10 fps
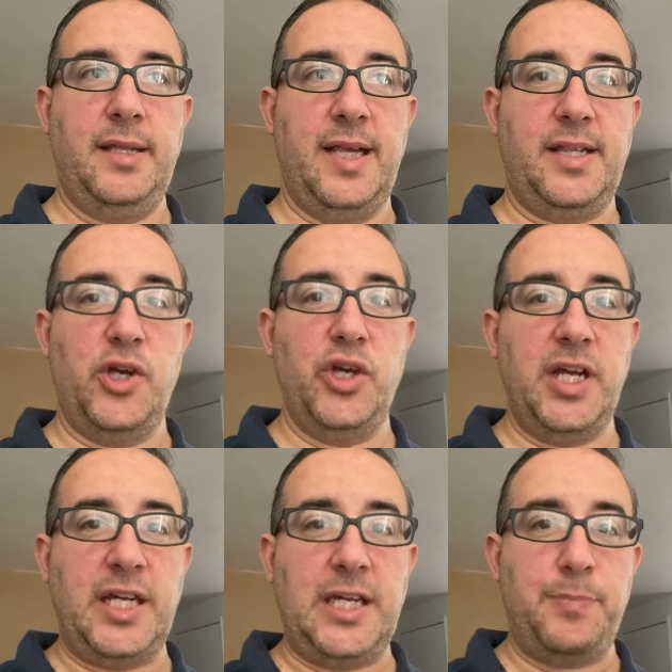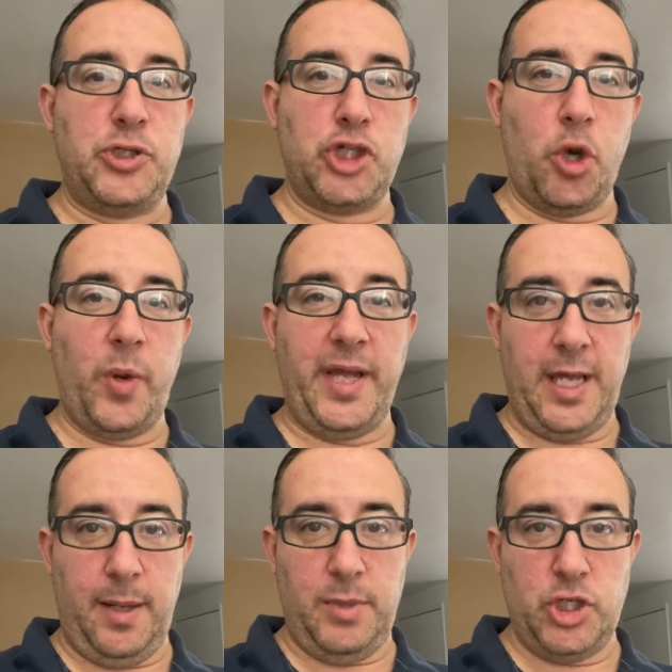that they're going to keep showing
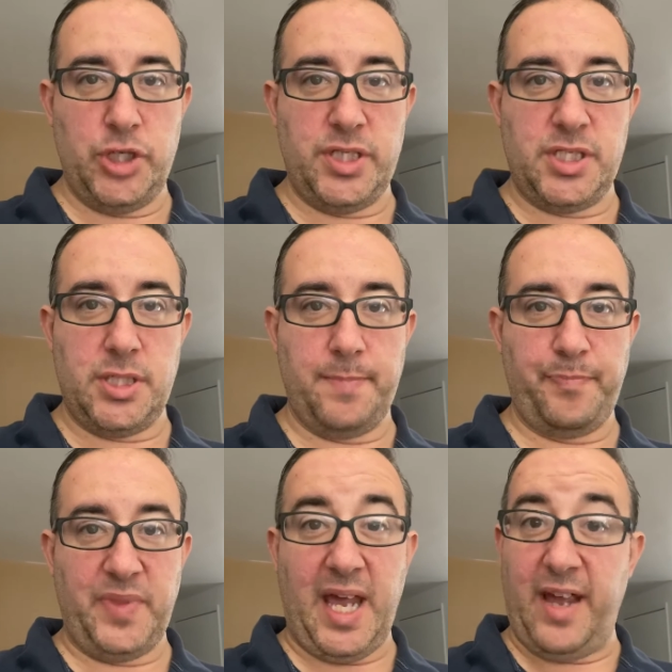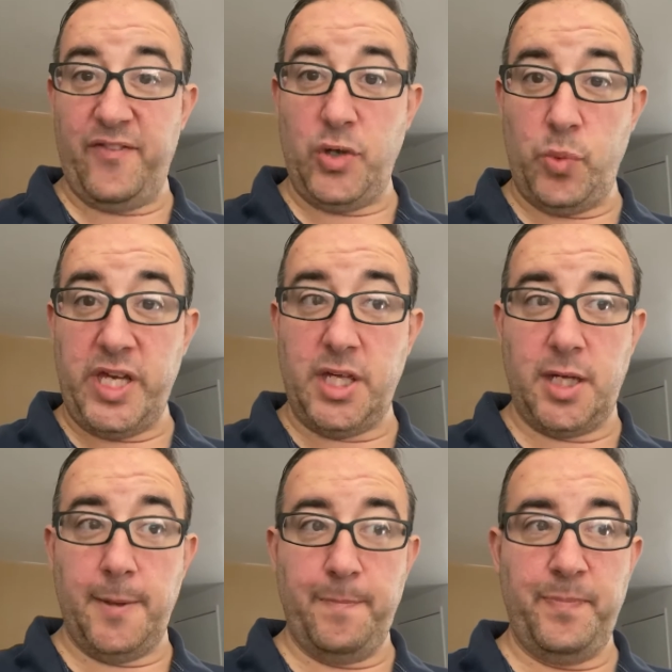images every week